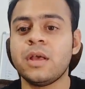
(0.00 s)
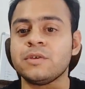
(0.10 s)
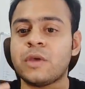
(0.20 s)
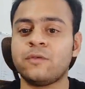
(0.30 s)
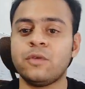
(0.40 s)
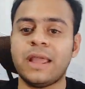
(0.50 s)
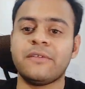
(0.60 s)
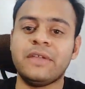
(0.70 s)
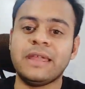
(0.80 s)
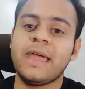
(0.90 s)
So I have to like
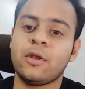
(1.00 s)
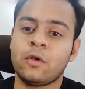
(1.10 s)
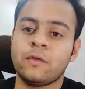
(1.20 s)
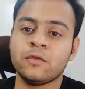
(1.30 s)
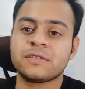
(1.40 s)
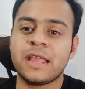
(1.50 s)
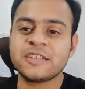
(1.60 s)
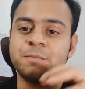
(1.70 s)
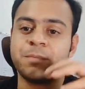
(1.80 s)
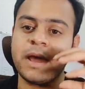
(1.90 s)
regain all of those
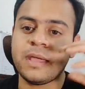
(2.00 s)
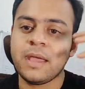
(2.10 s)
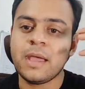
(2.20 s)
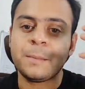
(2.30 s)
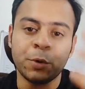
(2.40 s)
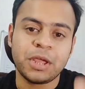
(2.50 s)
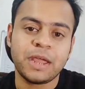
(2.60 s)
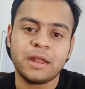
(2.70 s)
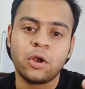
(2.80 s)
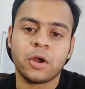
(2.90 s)
things by putting
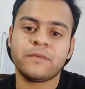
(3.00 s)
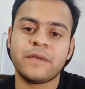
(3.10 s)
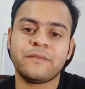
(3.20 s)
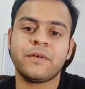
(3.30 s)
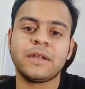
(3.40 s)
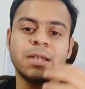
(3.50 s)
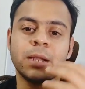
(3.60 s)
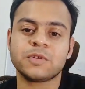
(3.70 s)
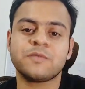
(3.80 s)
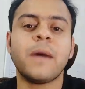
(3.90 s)
in a lot of effort in
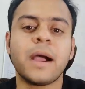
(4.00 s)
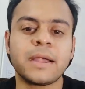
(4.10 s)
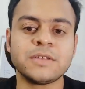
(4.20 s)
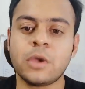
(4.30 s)
terms of marketing.